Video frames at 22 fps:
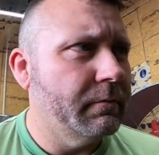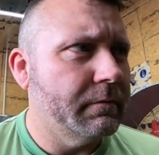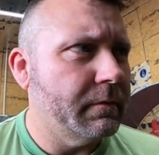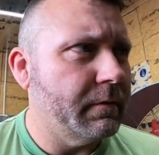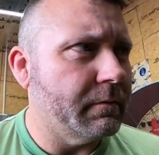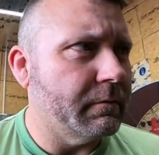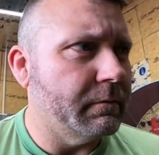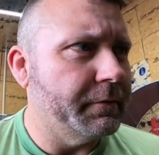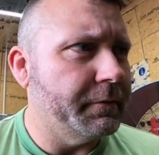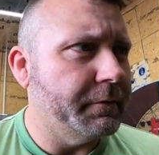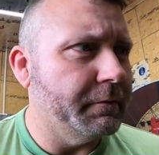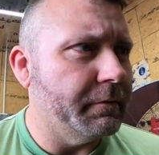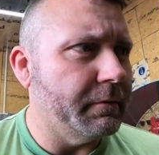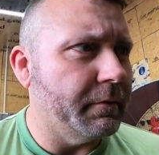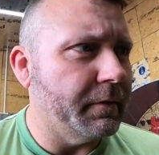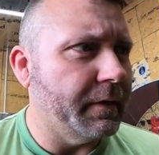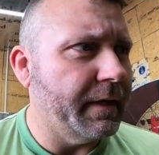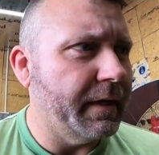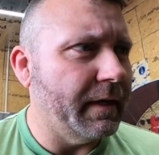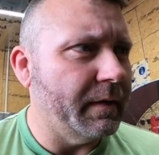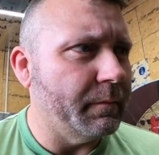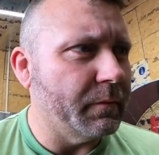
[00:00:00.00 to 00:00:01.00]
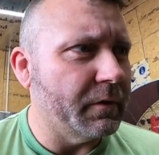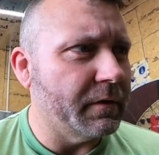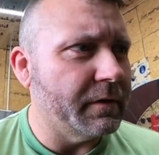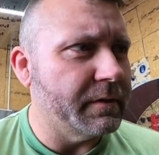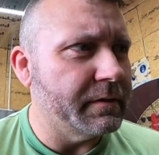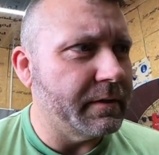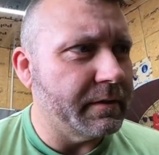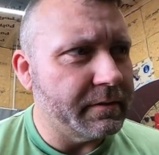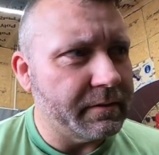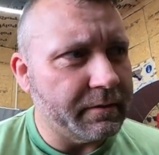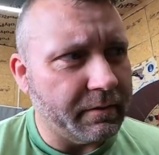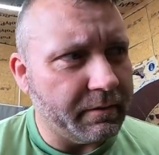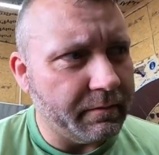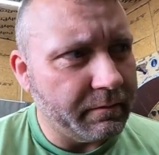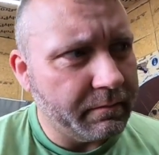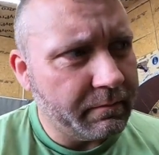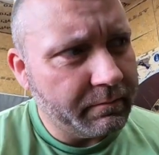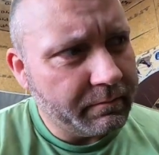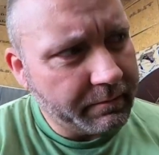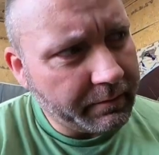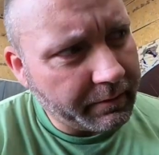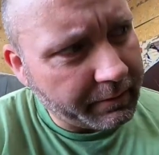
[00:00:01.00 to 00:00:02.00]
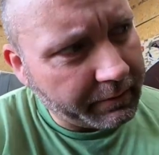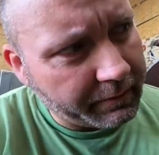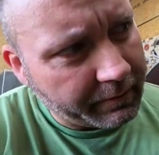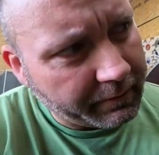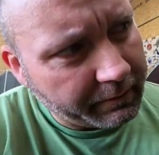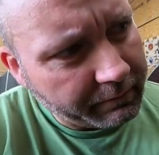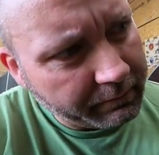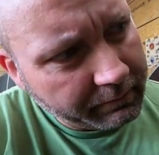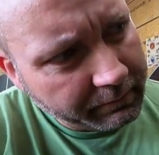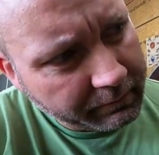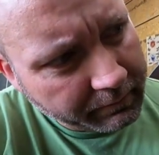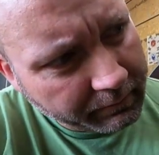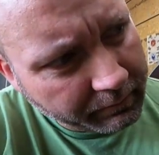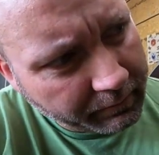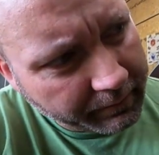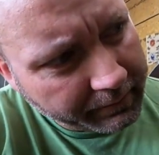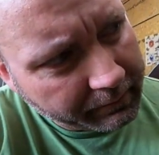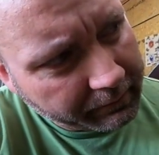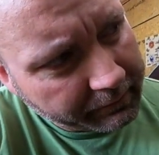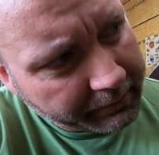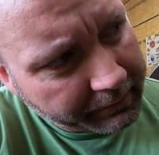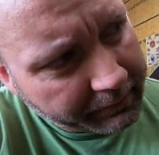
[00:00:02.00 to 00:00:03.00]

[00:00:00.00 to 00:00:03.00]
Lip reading: We're not going to do it on camera because that's not, you know, we